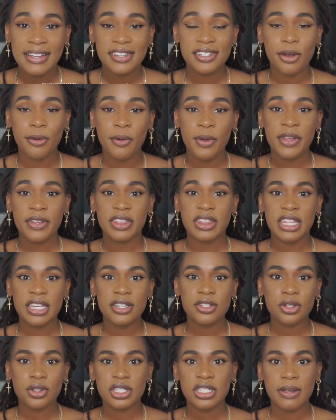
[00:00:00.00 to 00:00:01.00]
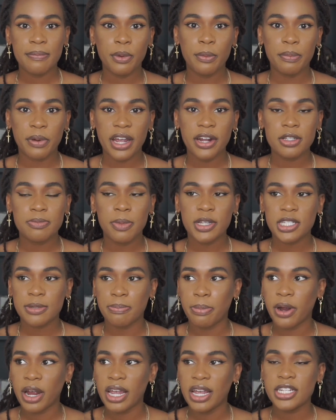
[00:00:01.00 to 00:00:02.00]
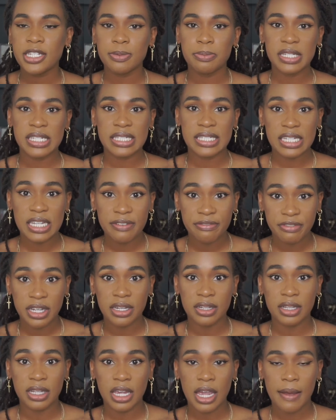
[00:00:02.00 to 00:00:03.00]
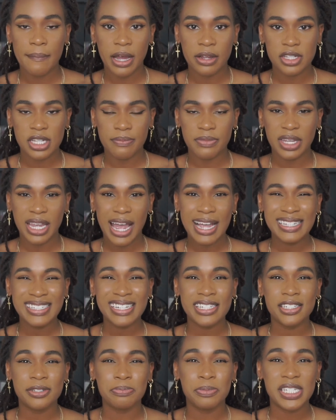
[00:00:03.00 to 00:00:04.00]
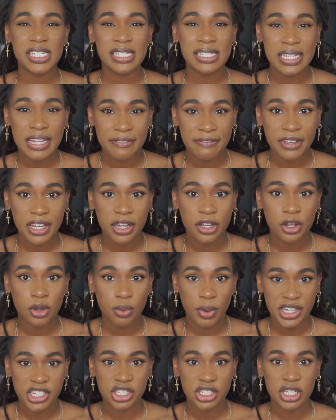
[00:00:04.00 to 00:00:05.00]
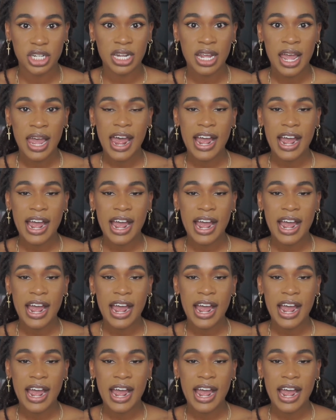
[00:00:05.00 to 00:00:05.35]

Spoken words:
So these are simple prayers, but pray specifically about something. Ask a specific question.